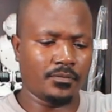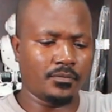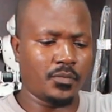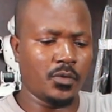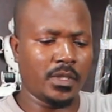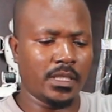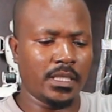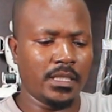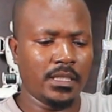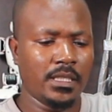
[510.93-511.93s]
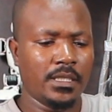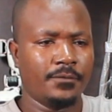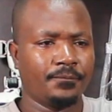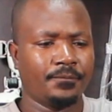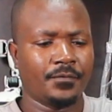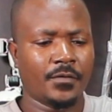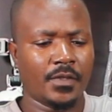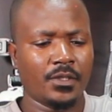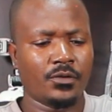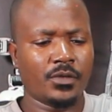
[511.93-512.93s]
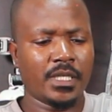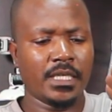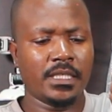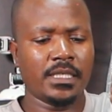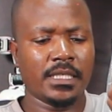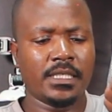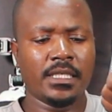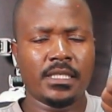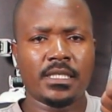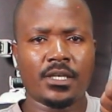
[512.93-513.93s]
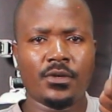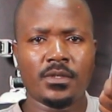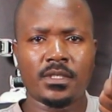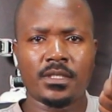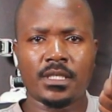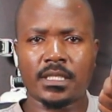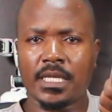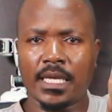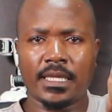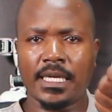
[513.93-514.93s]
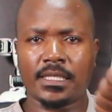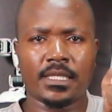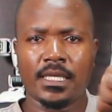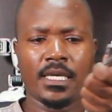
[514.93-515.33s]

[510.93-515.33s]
Put it in, rotate it until it secures, just like that.